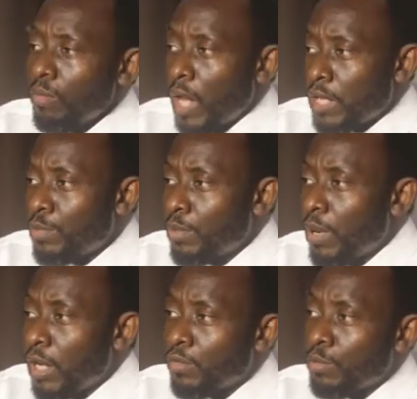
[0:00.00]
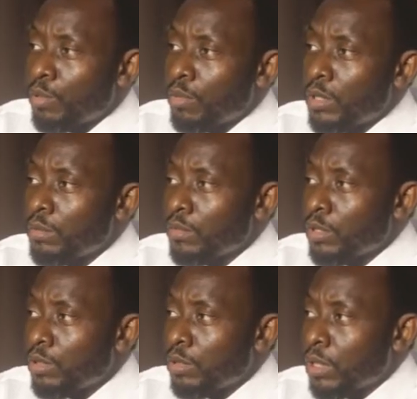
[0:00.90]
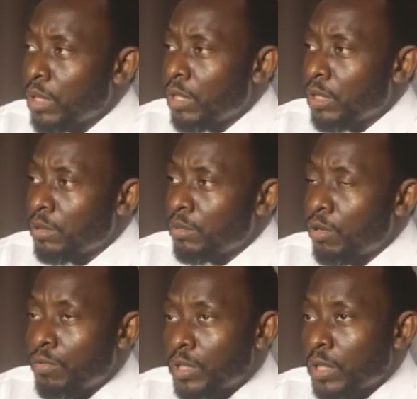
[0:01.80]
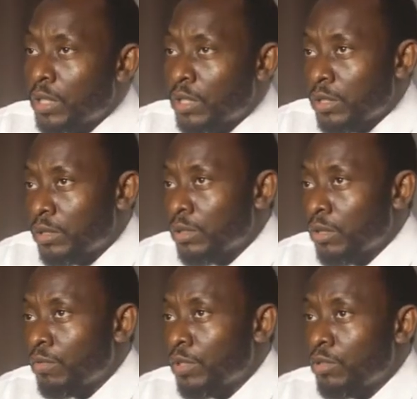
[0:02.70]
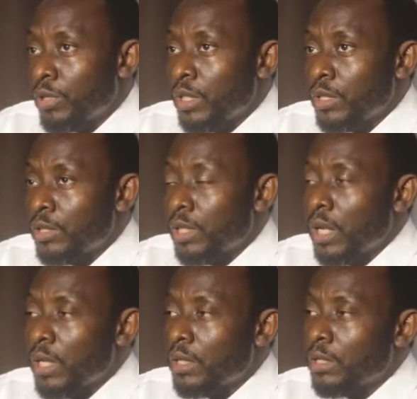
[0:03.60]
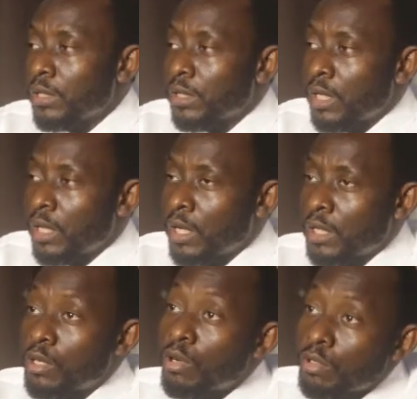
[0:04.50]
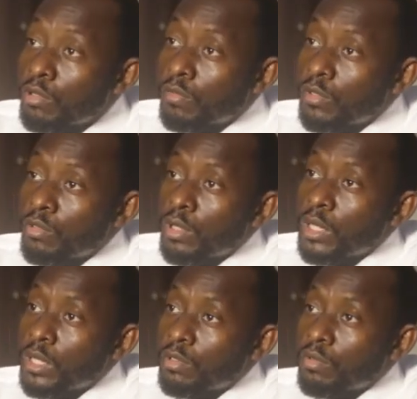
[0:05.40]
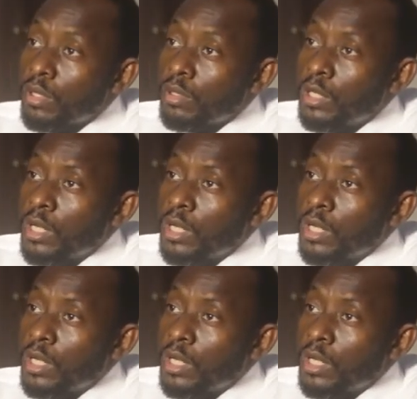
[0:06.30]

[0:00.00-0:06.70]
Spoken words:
that's been part of the problem, off-take of the trainees and the cost of the training as well.